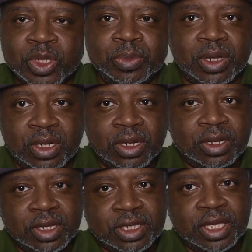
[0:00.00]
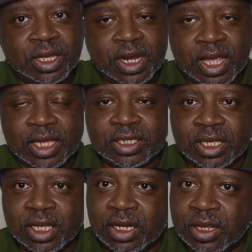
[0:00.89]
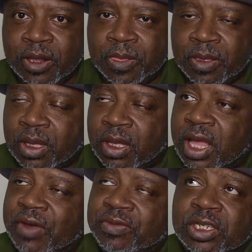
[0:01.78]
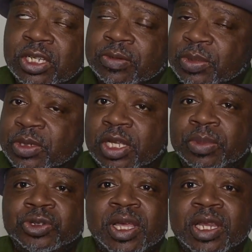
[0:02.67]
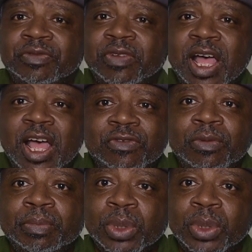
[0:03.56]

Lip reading: But again, like I said, average temperature 85,